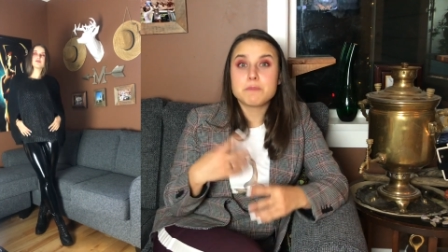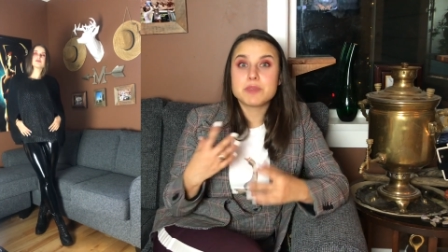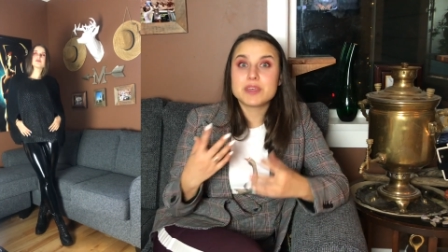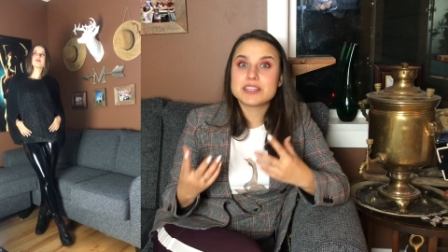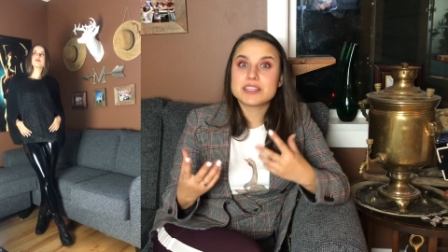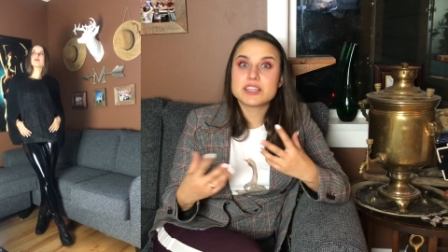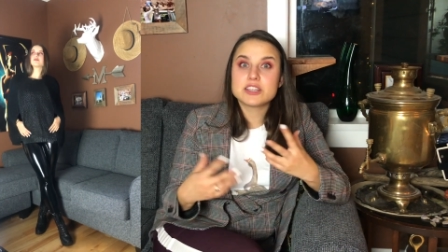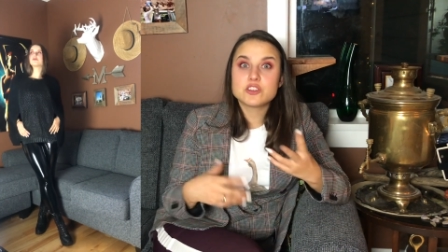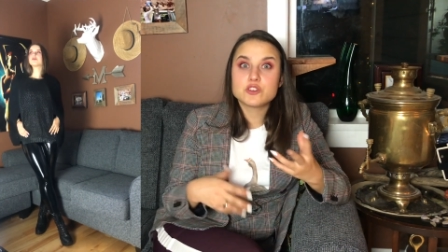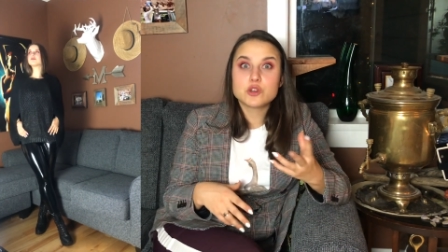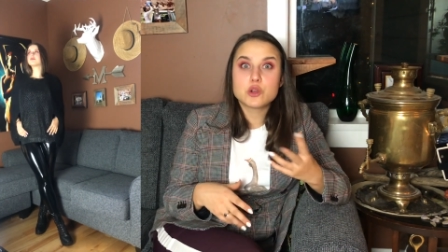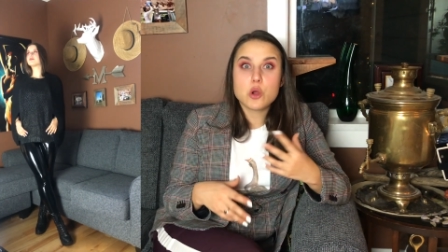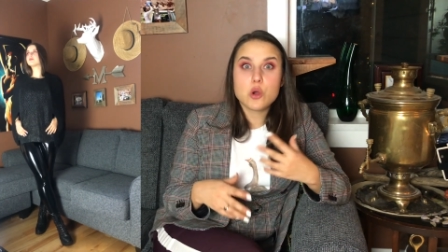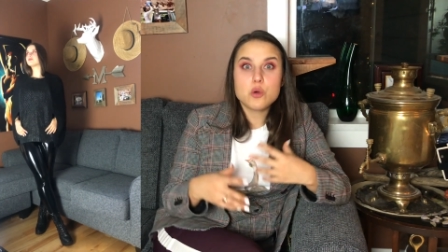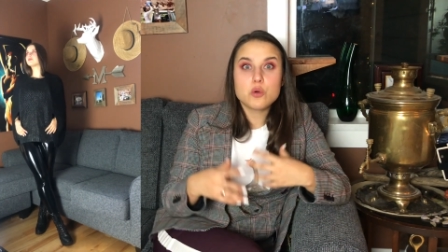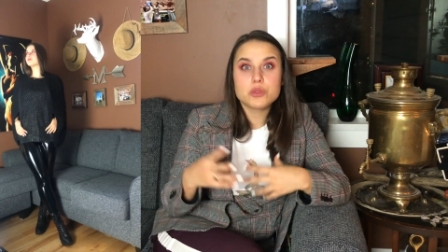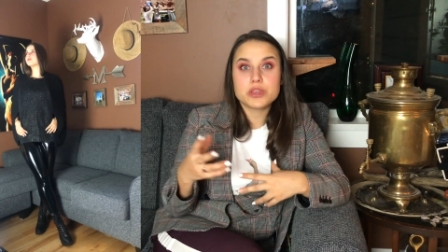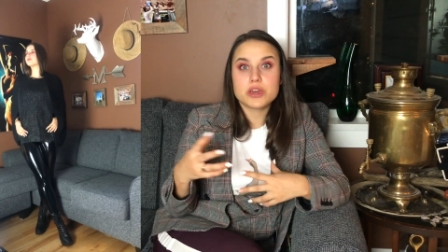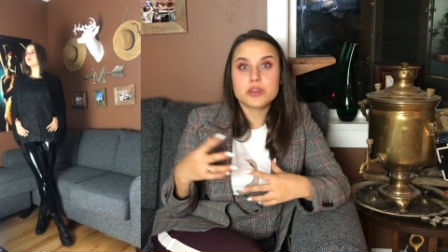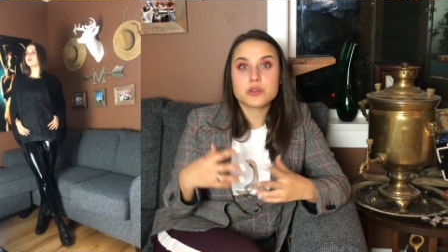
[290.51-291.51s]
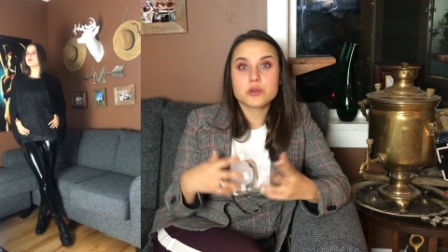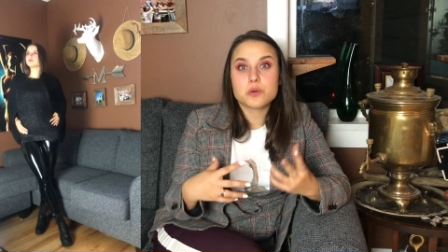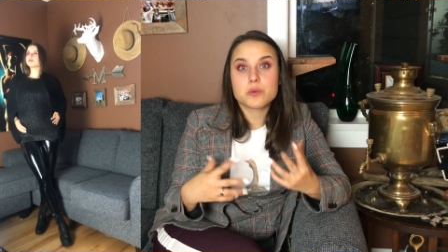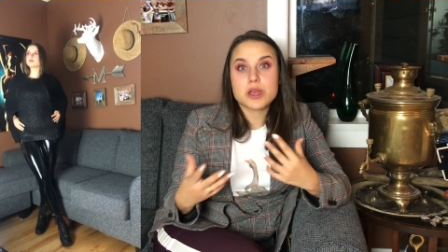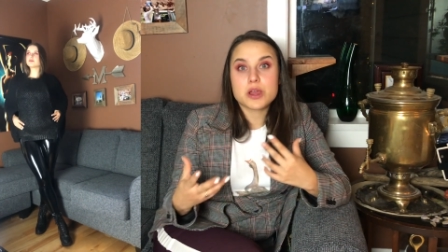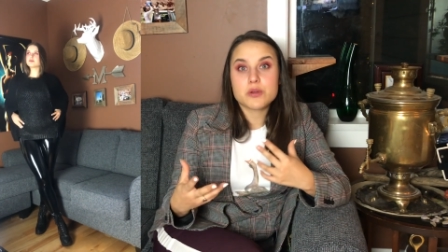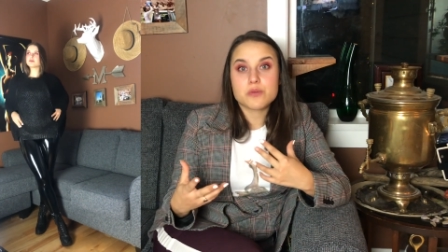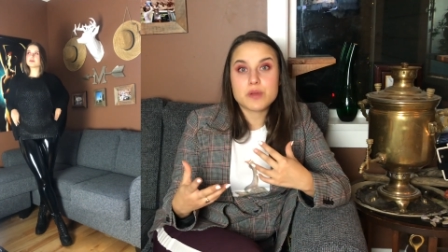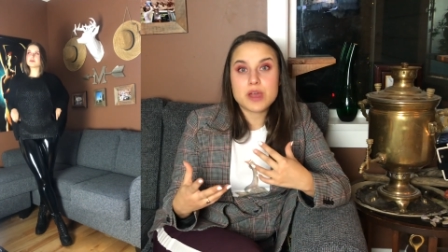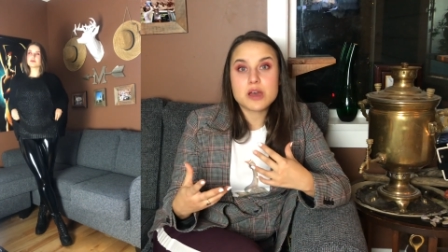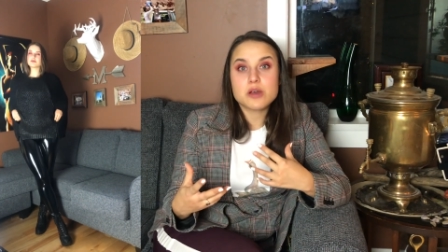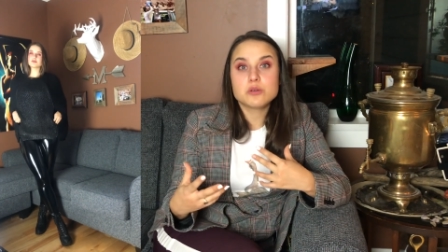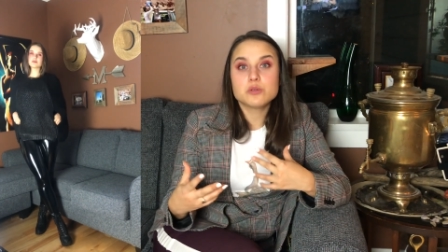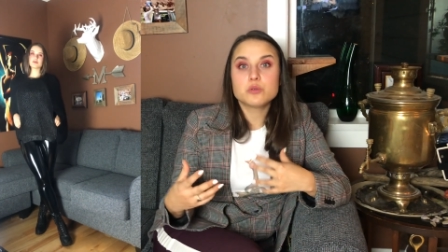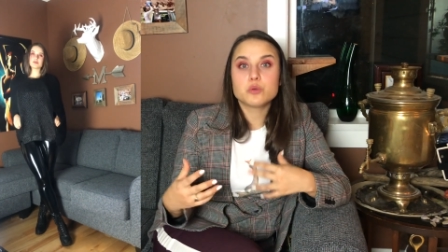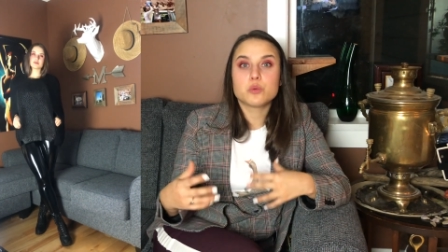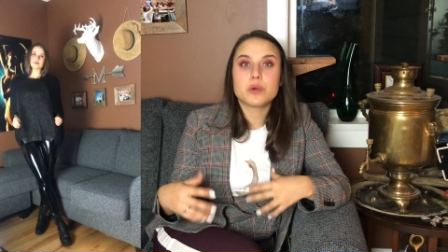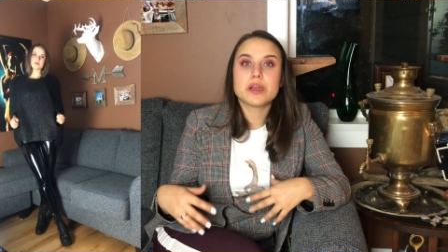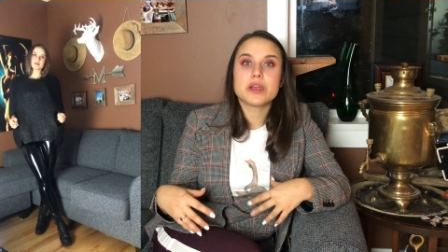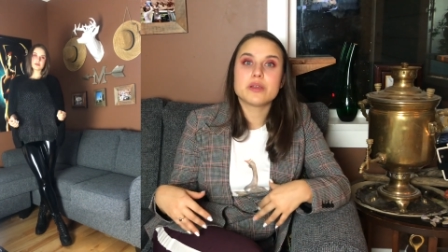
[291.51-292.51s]
It could go the other way around
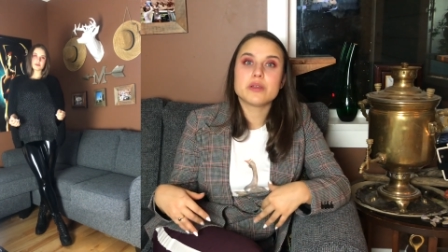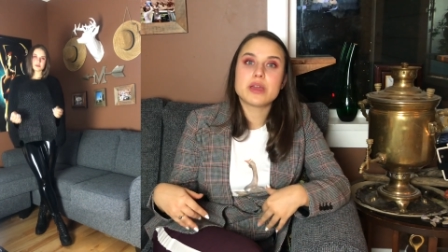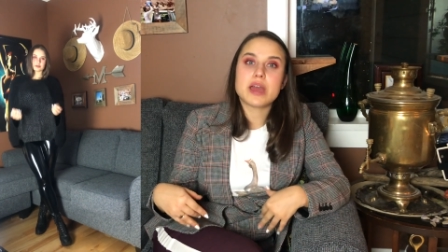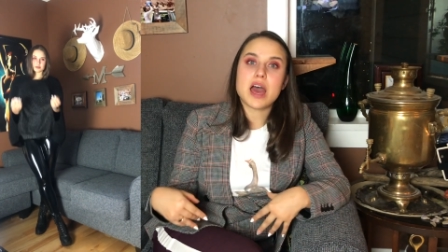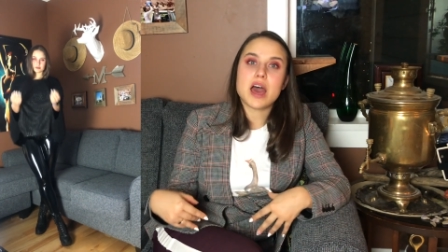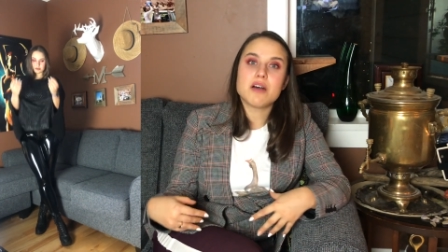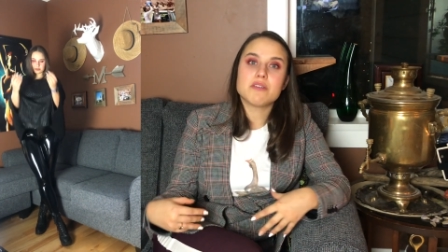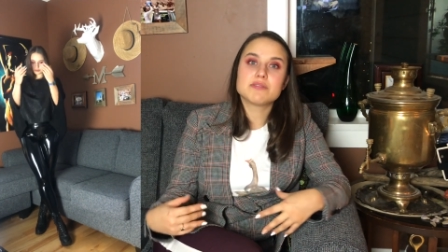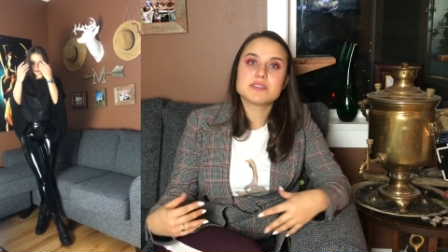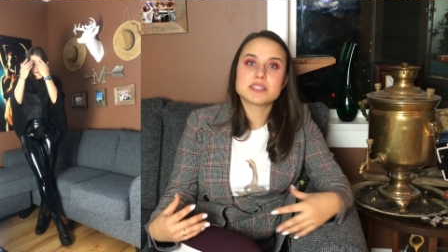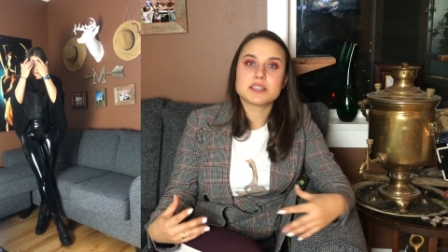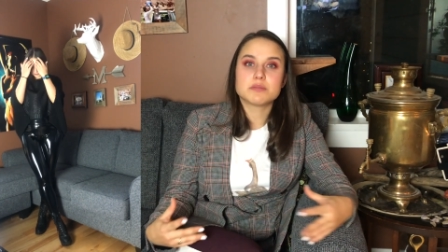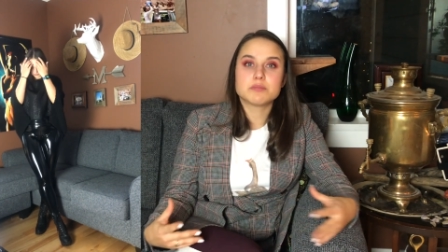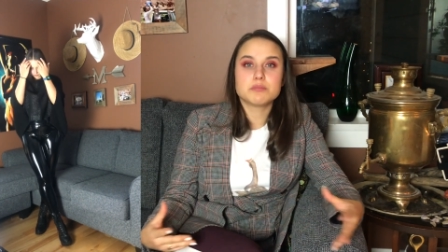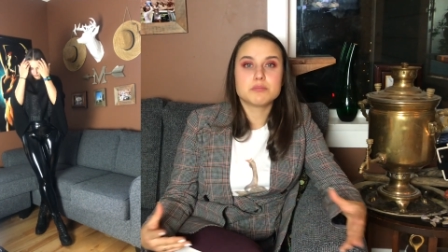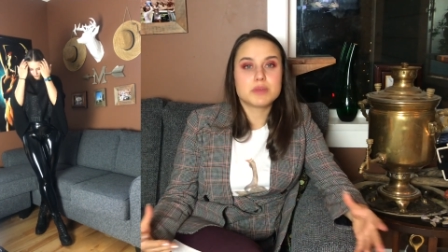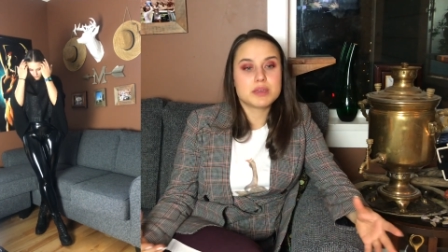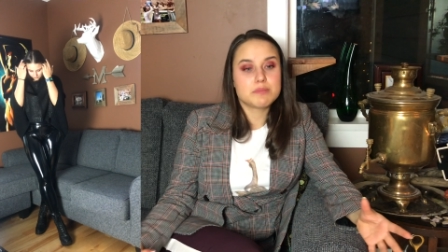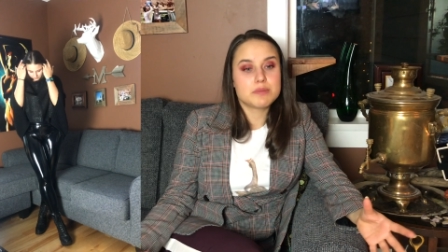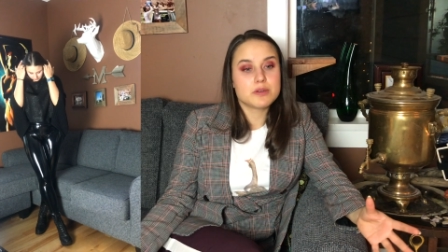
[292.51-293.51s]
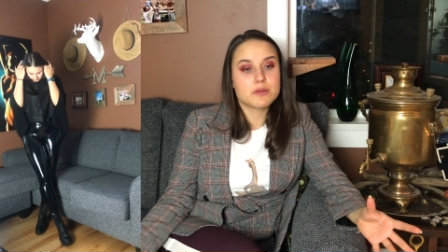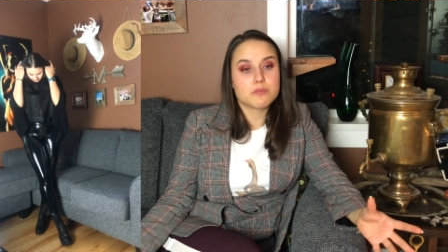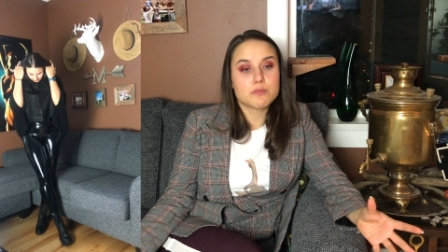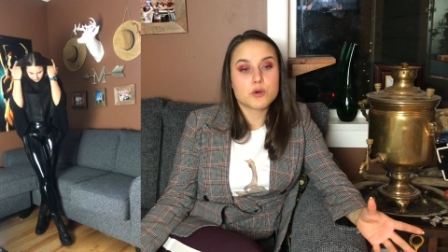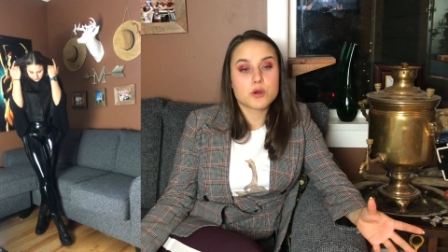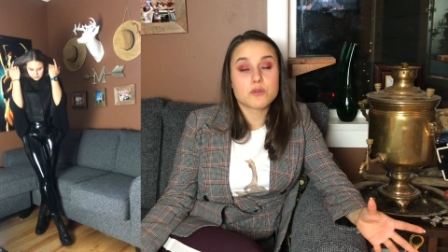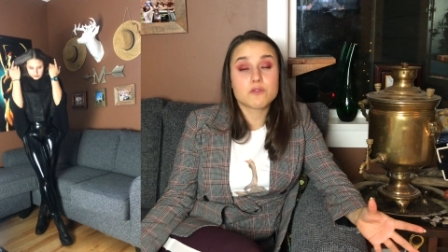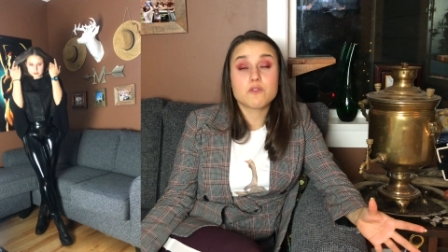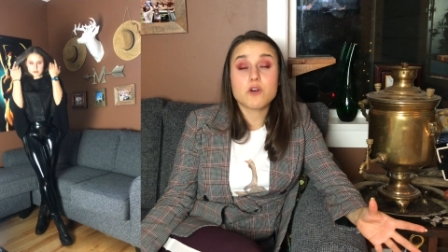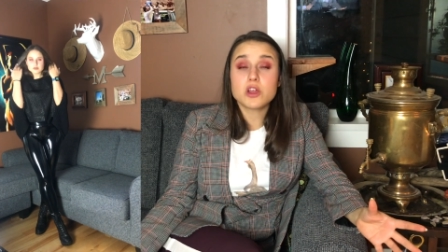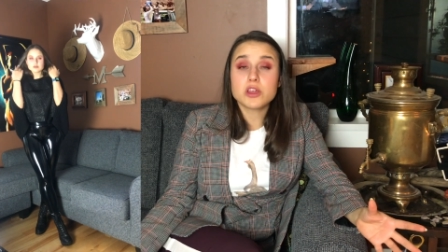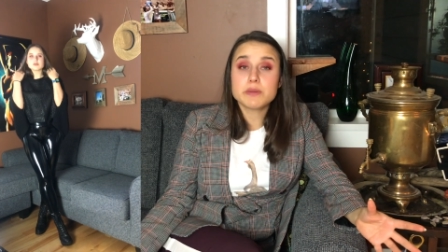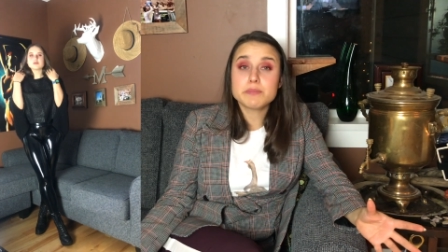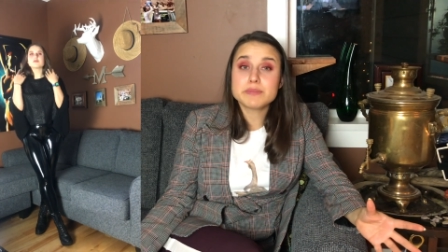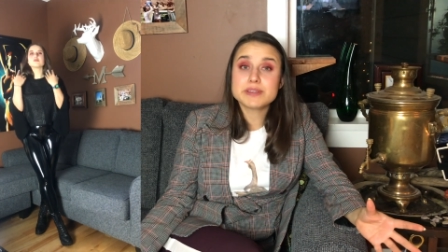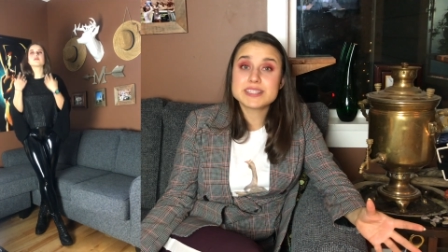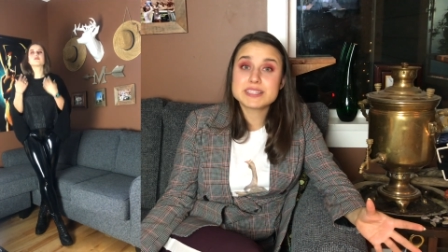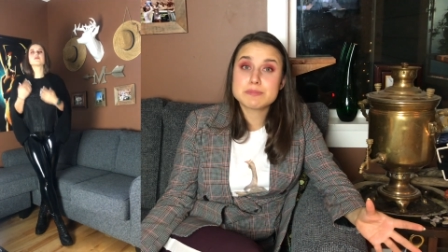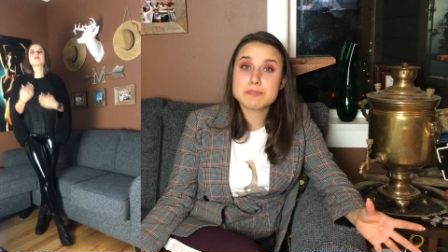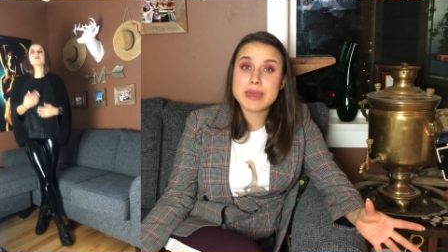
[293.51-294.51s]
where you have some maybe more
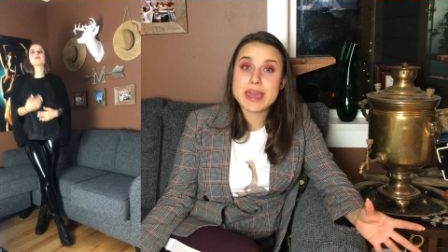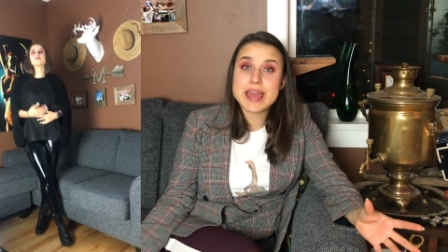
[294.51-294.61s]
voluminous